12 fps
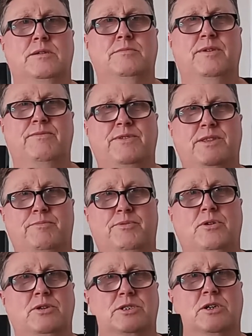But for the
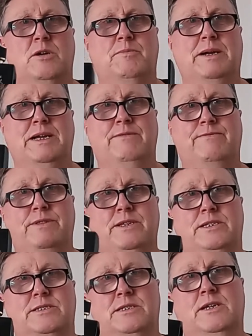price I paid for
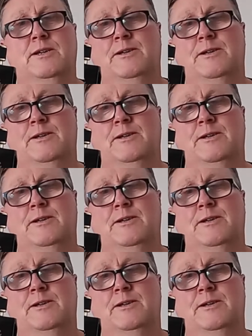this,